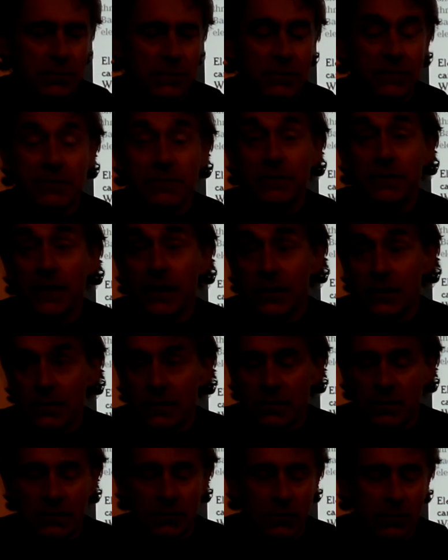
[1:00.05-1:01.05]
To
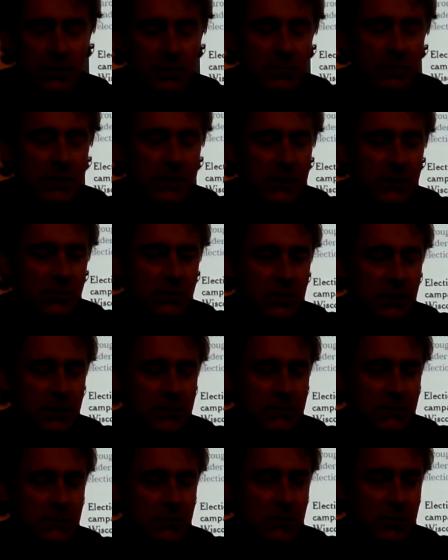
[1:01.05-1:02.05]
fire or impeach a
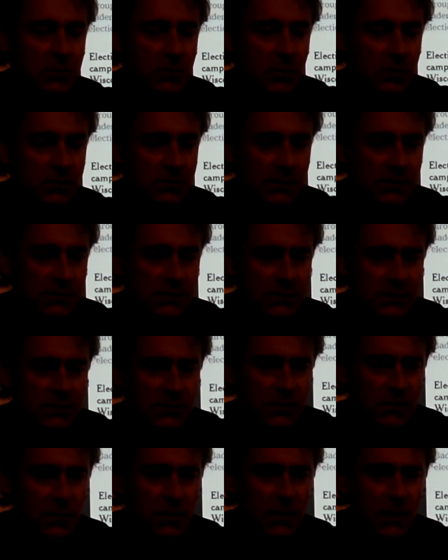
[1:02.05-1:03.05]
Supreme Court justice.
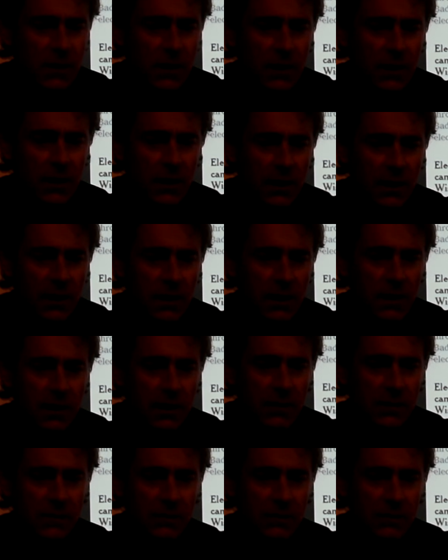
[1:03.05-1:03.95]
So